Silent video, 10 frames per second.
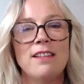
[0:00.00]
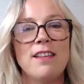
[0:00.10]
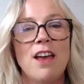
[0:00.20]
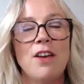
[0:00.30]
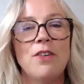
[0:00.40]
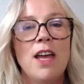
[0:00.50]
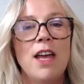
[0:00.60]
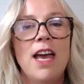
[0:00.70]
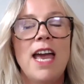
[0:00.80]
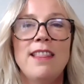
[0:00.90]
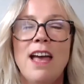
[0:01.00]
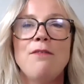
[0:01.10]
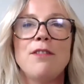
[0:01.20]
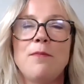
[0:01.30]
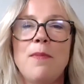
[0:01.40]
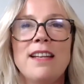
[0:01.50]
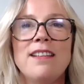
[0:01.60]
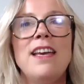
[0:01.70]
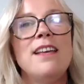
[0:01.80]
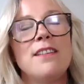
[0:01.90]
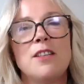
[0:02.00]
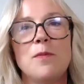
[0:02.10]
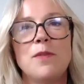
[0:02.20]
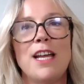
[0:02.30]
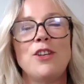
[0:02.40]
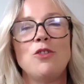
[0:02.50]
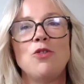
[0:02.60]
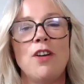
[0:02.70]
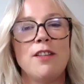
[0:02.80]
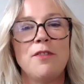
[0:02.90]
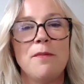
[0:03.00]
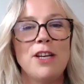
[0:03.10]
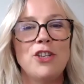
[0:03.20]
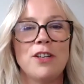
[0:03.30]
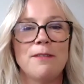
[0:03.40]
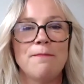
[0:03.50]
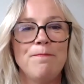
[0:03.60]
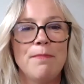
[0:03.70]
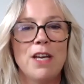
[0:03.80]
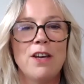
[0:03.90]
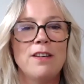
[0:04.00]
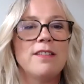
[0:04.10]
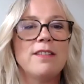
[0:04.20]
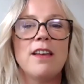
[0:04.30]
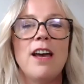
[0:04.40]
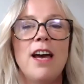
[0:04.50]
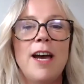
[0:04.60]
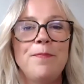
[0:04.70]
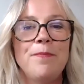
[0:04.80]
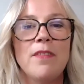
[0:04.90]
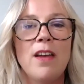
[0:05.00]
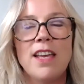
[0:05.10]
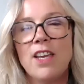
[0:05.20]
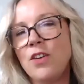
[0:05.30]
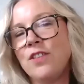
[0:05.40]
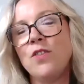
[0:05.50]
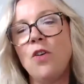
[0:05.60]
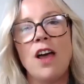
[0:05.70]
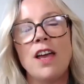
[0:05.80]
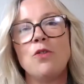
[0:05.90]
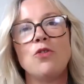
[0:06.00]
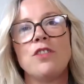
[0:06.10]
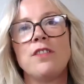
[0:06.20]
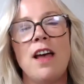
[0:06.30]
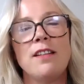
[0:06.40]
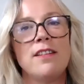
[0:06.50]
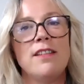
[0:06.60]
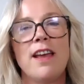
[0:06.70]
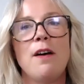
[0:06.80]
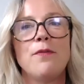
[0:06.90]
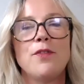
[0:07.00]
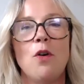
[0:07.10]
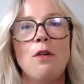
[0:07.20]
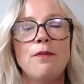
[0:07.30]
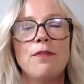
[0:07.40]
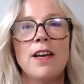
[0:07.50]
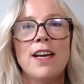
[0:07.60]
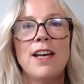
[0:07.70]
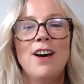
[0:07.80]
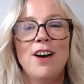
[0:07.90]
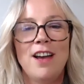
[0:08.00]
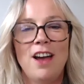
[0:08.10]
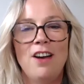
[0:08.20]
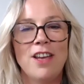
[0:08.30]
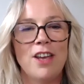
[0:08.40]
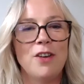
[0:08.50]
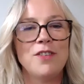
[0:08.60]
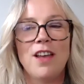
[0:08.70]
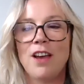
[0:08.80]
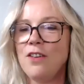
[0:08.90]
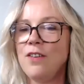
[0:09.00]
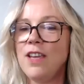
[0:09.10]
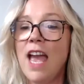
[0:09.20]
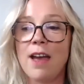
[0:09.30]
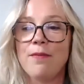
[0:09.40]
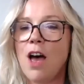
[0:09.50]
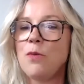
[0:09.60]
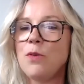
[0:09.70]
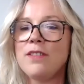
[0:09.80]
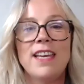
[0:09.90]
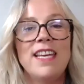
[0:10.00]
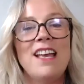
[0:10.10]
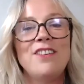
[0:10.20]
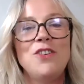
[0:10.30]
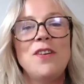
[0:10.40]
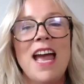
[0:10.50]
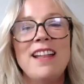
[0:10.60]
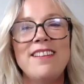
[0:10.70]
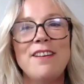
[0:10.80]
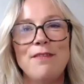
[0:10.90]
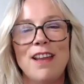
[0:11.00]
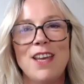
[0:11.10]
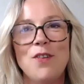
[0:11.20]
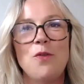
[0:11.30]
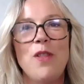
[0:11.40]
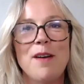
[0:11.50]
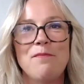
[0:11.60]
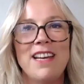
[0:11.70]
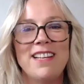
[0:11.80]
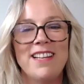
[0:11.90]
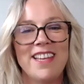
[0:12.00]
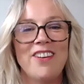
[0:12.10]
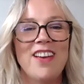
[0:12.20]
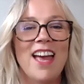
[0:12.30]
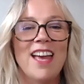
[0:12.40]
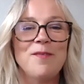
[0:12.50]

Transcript: So in that respect, it is a substantial transformation, because you know, it's not like you're just cutting the cuffs off, are you? So yeah, I would say yes, you can definitely call that made in the UK.